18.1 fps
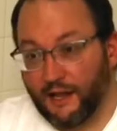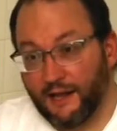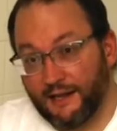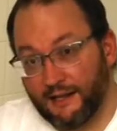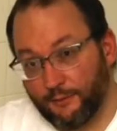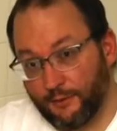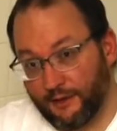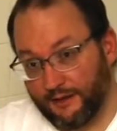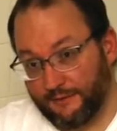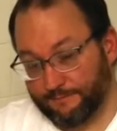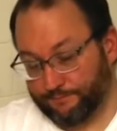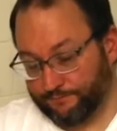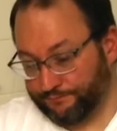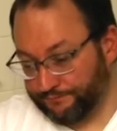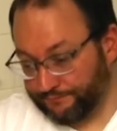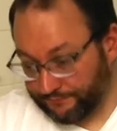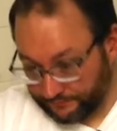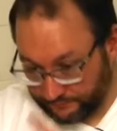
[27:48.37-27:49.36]
anyway.
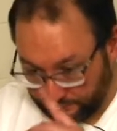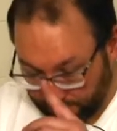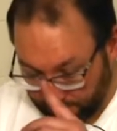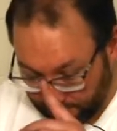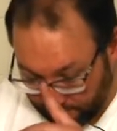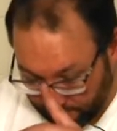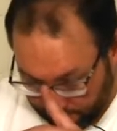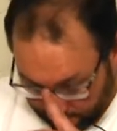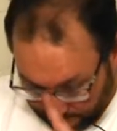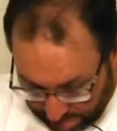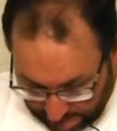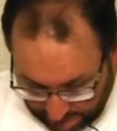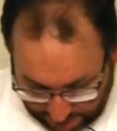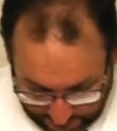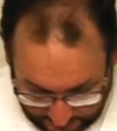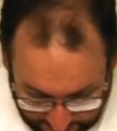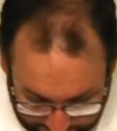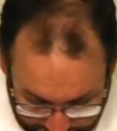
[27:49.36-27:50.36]

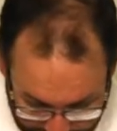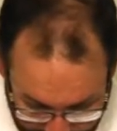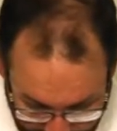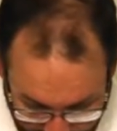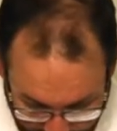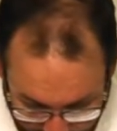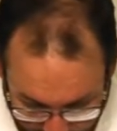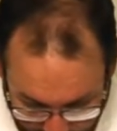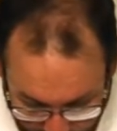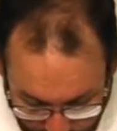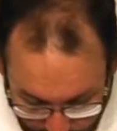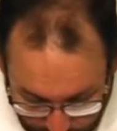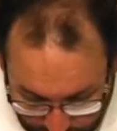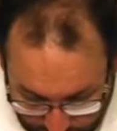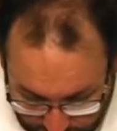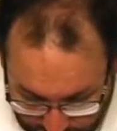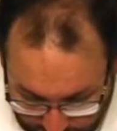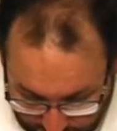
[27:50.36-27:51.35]
Okay.
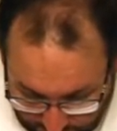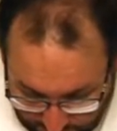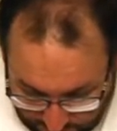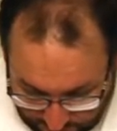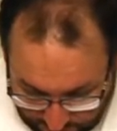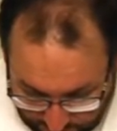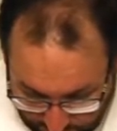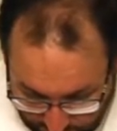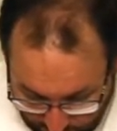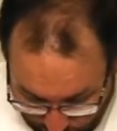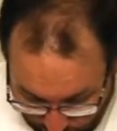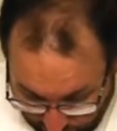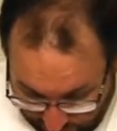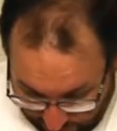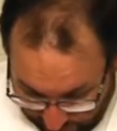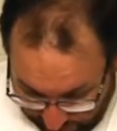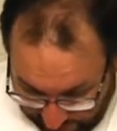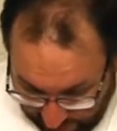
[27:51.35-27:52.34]
Well, you
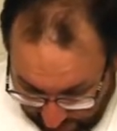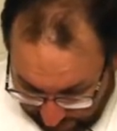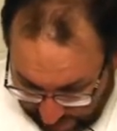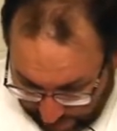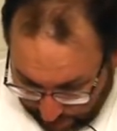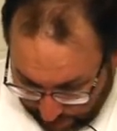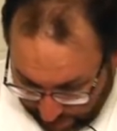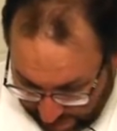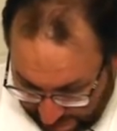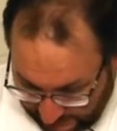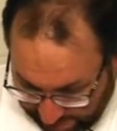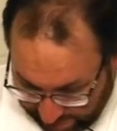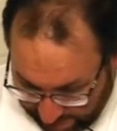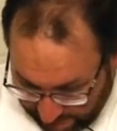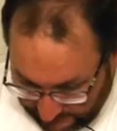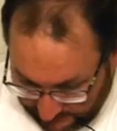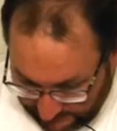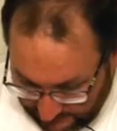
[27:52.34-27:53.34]
woke yourself up with that
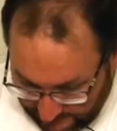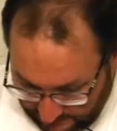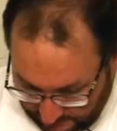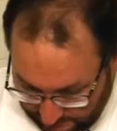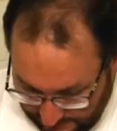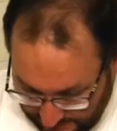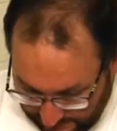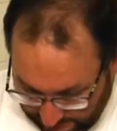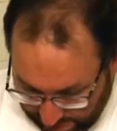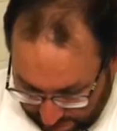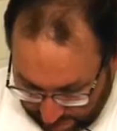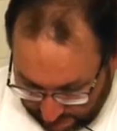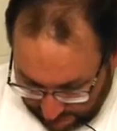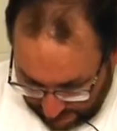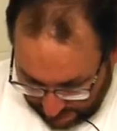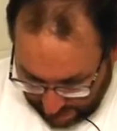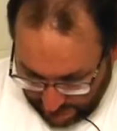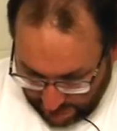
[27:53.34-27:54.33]
fart, didn't you, Basil?
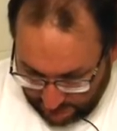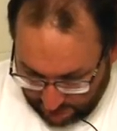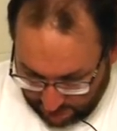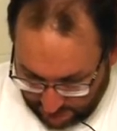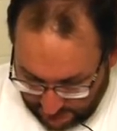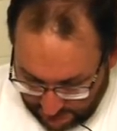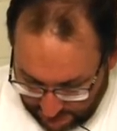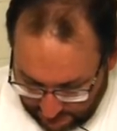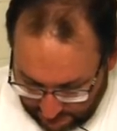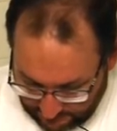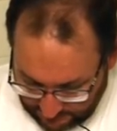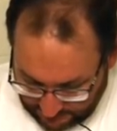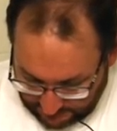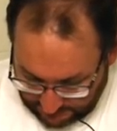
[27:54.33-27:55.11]
Yeah, you did.